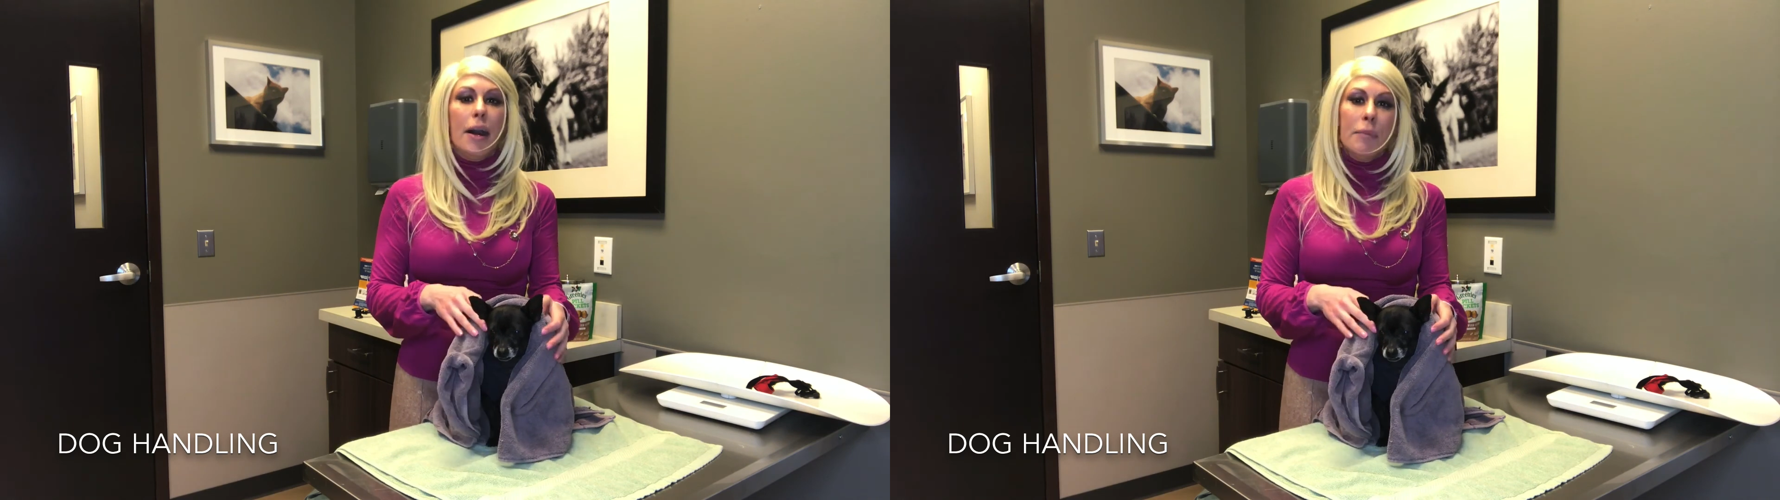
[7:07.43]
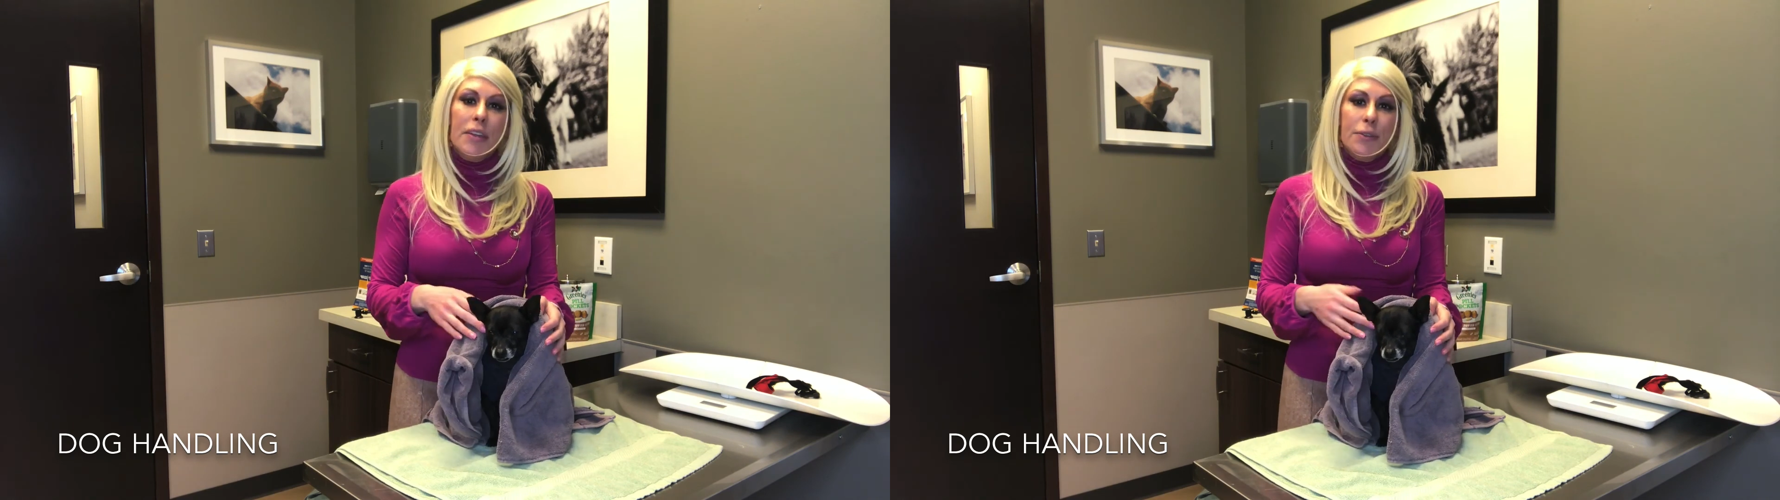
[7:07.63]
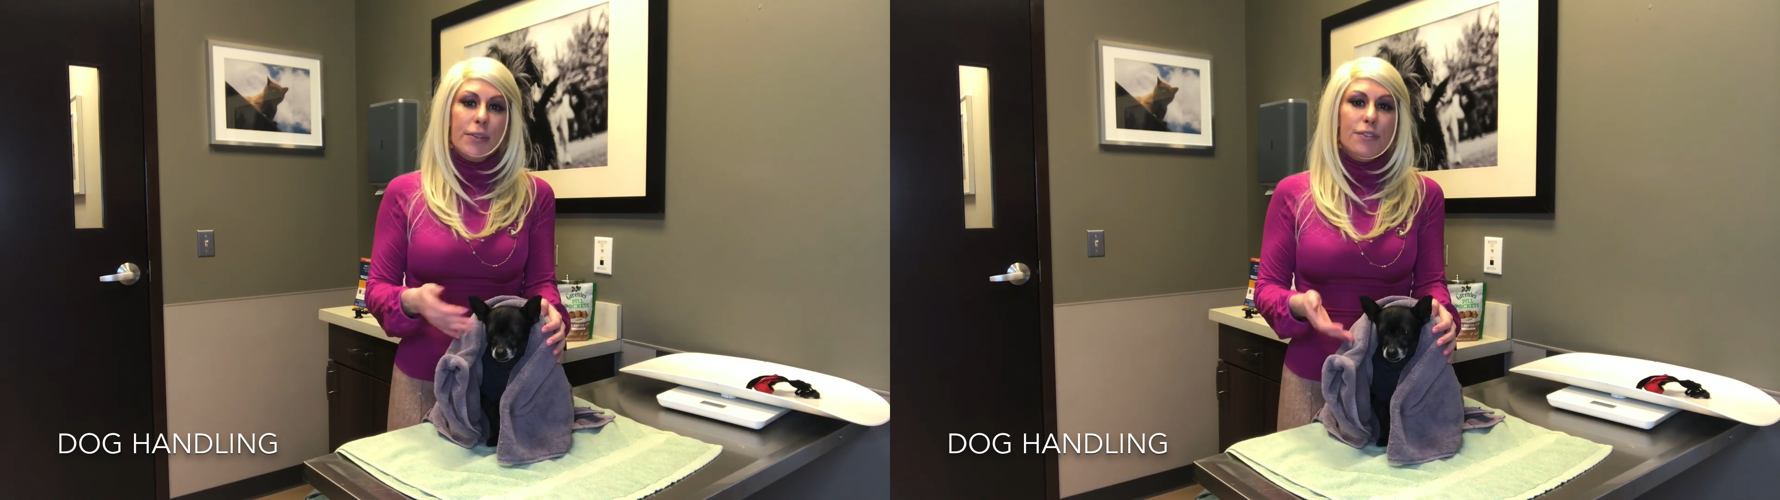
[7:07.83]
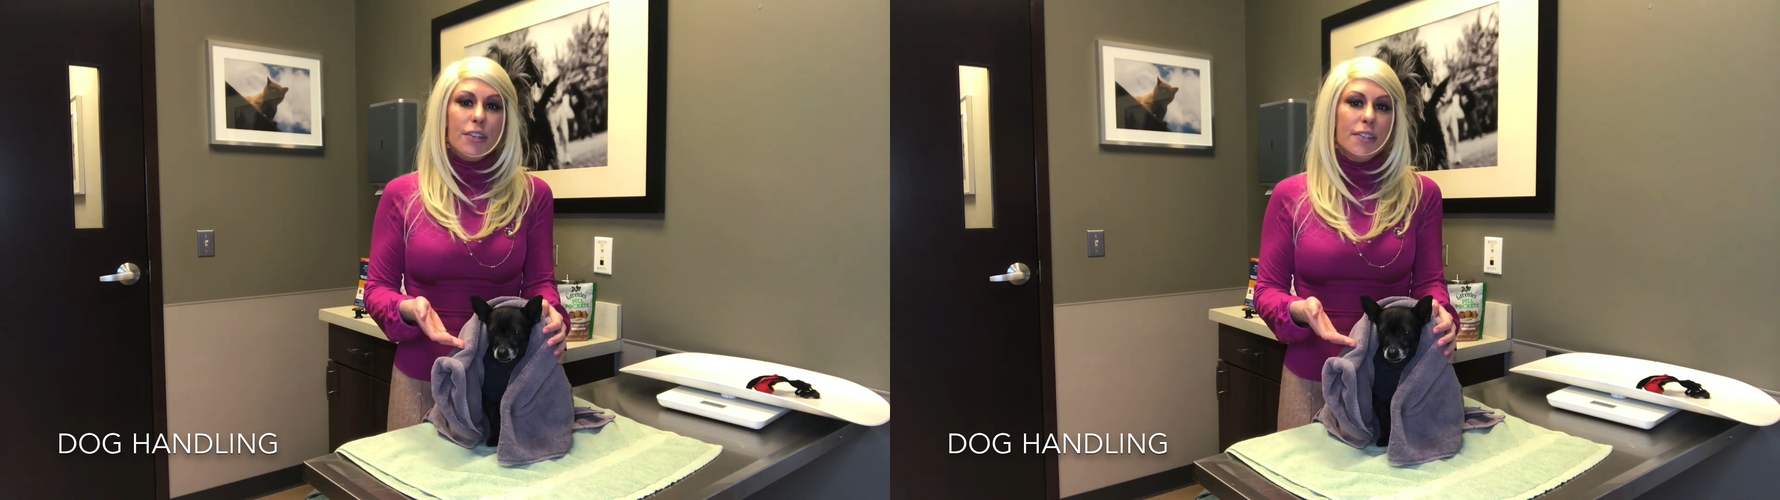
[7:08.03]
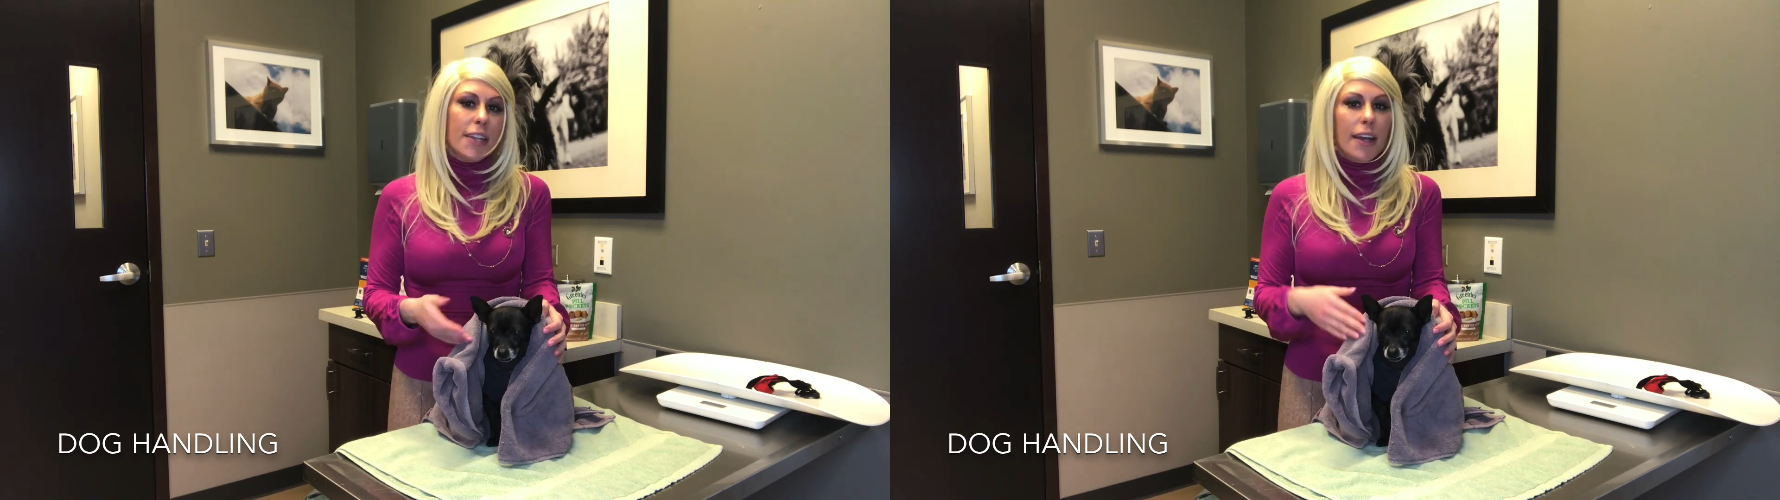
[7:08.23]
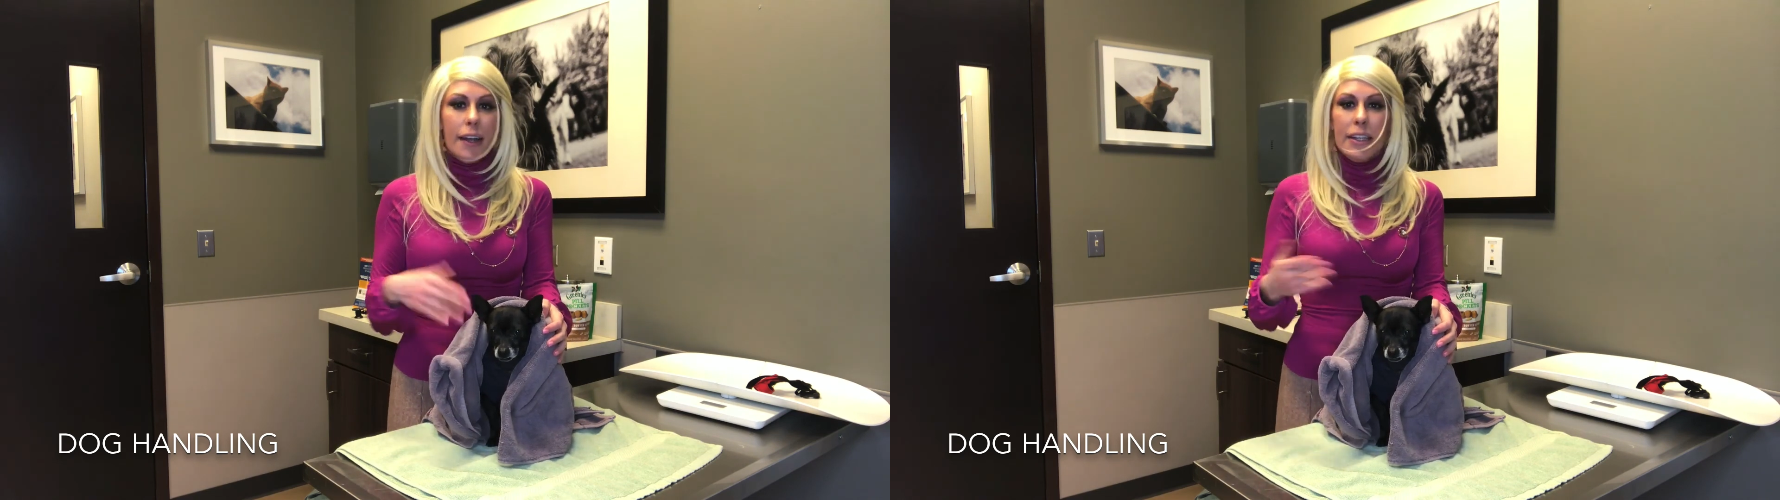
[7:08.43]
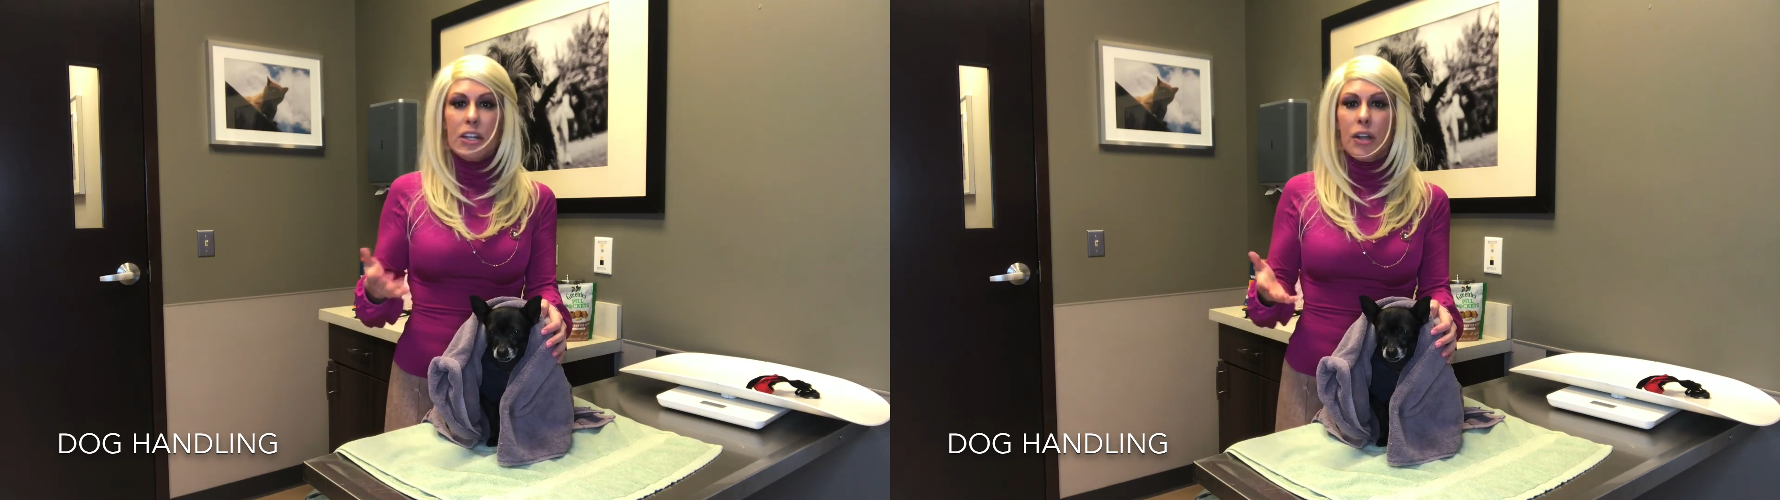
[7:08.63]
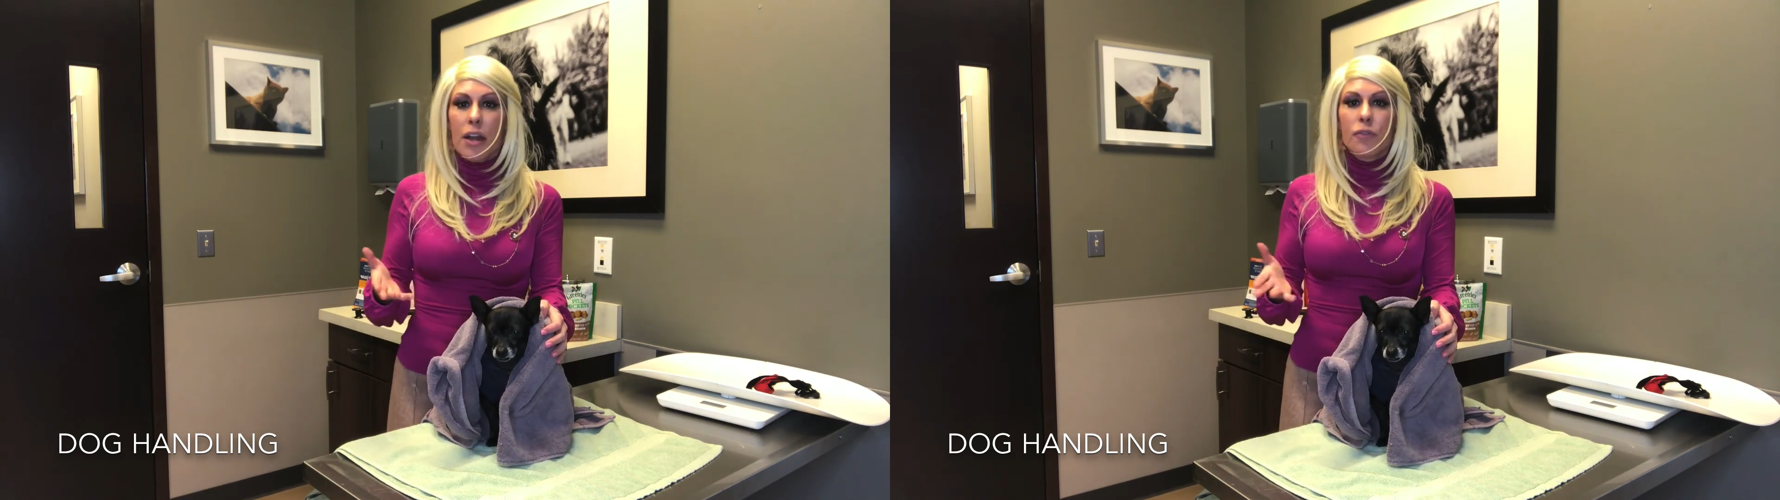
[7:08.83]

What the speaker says: This was just a kind